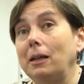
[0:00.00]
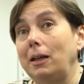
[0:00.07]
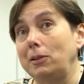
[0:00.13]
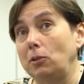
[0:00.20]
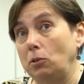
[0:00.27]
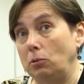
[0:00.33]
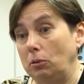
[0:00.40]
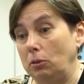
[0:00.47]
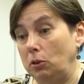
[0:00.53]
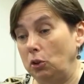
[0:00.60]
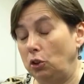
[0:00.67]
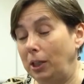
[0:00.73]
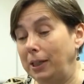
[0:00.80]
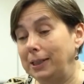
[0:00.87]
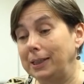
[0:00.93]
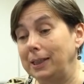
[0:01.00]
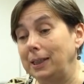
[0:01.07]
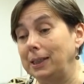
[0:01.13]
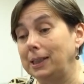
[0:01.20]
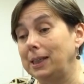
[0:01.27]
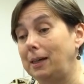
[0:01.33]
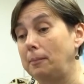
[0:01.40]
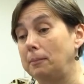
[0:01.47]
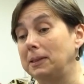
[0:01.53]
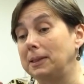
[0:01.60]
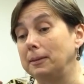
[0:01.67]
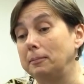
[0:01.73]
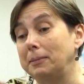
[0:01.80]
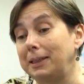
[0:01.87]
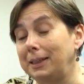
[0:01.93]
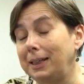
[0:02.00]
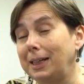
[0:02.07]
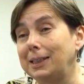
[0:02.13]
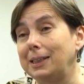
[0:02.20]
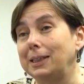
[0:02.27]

happening is that, of course,